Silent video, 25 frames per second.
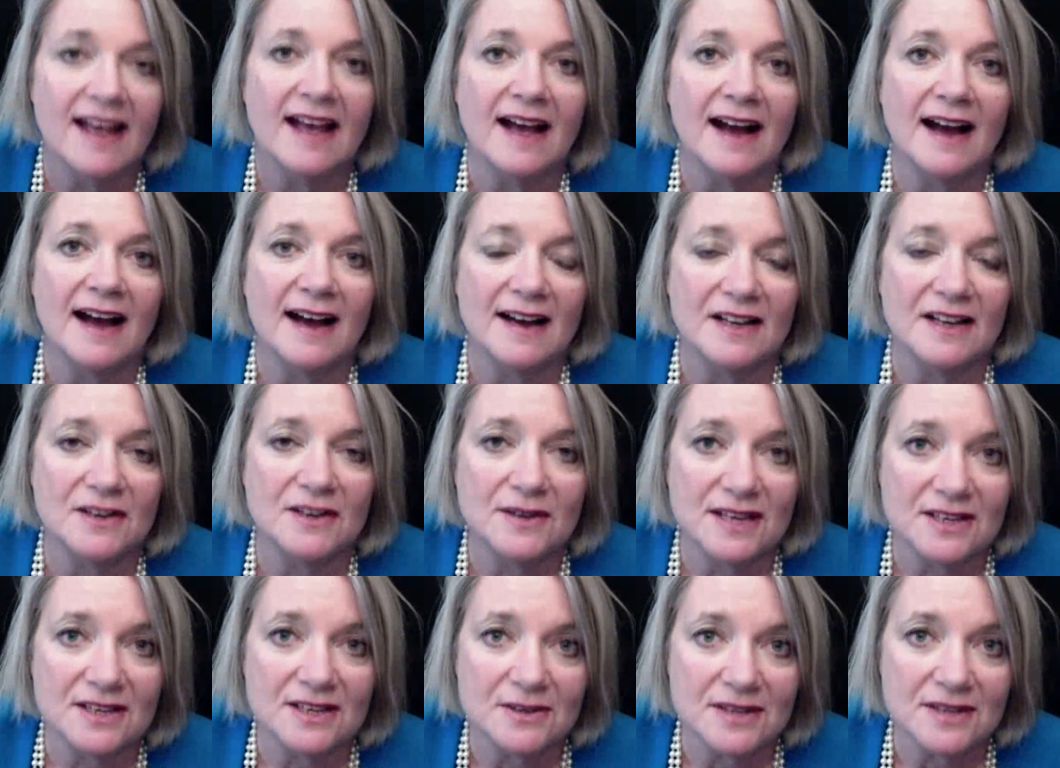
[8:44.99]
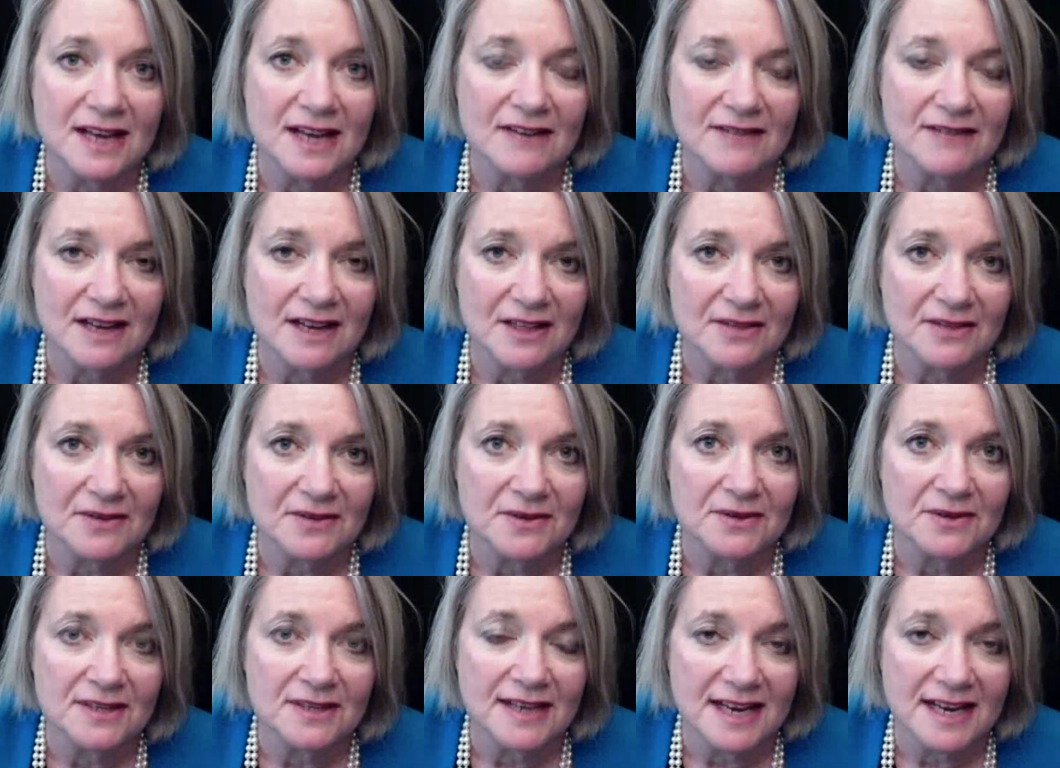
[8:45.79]
uh, you can do that right
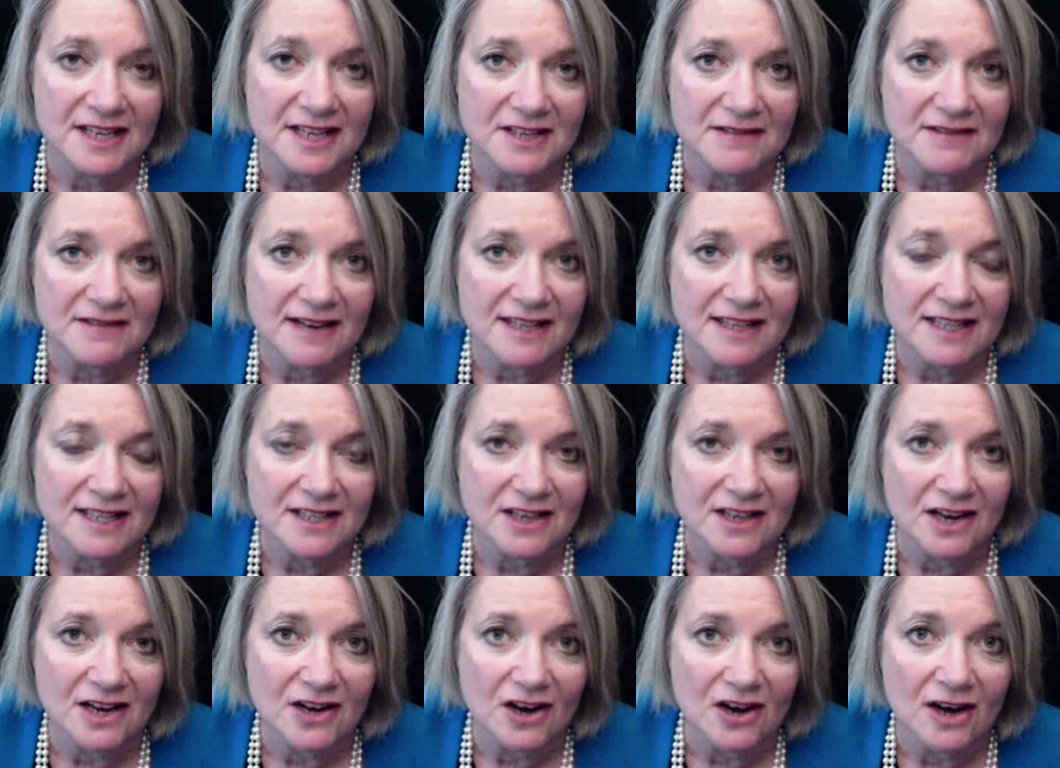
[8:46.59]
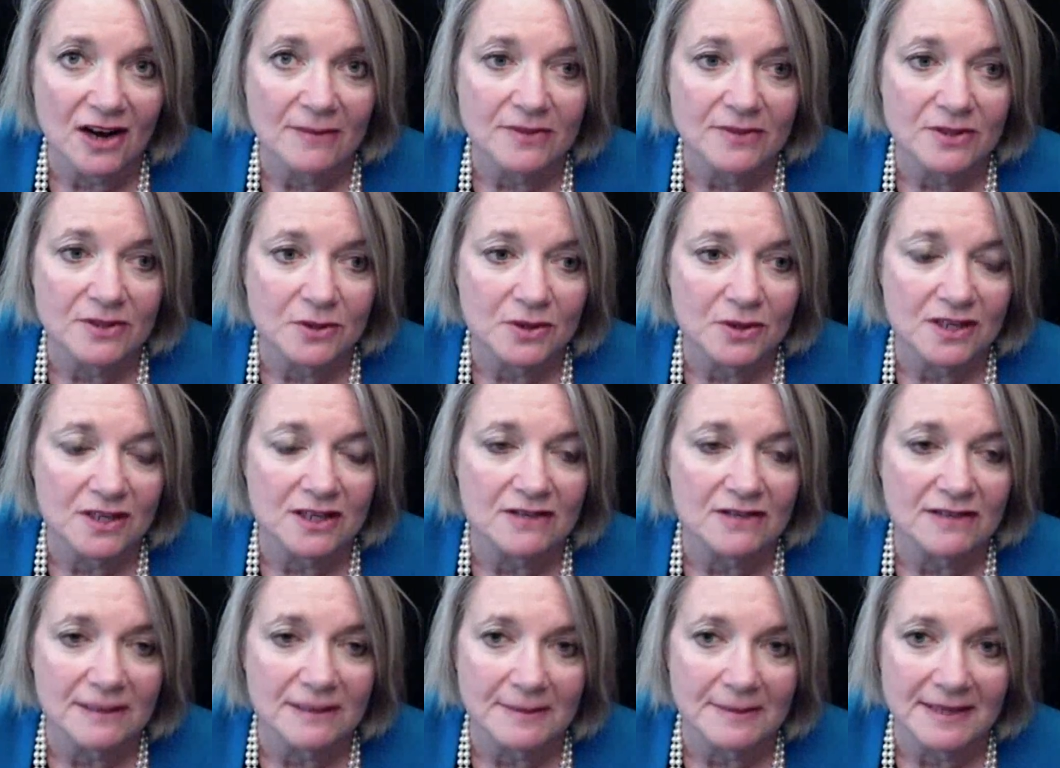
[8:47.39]
through the agentrising.com SOAR
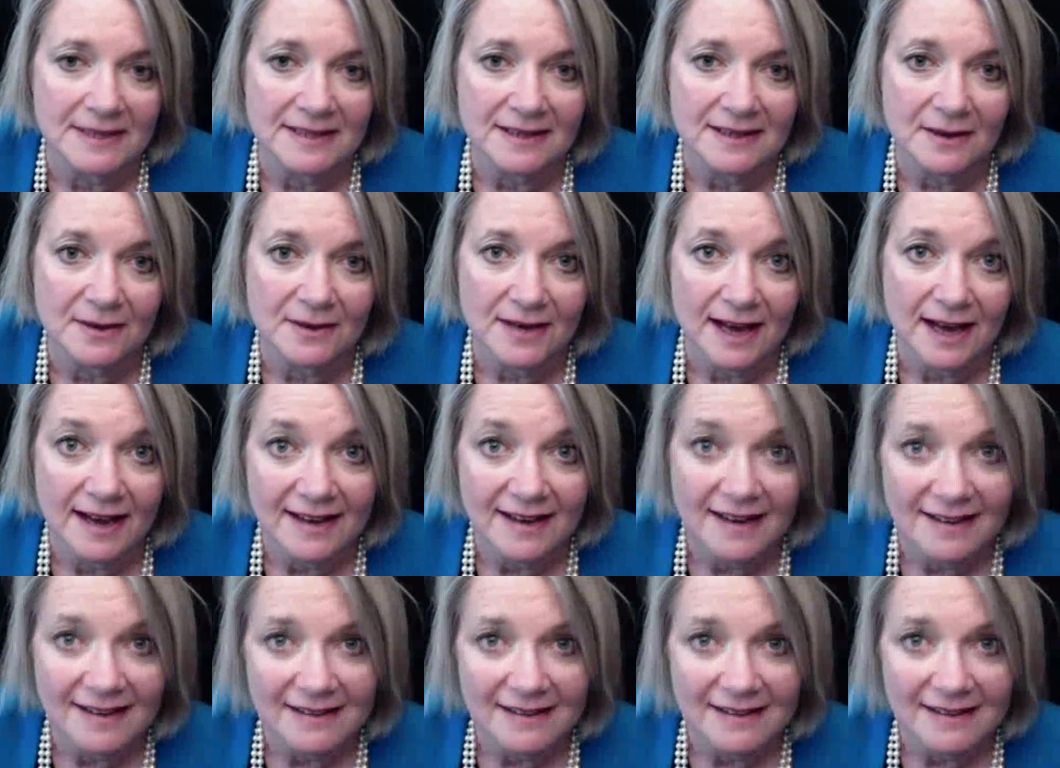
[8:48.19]
agreement. Okay.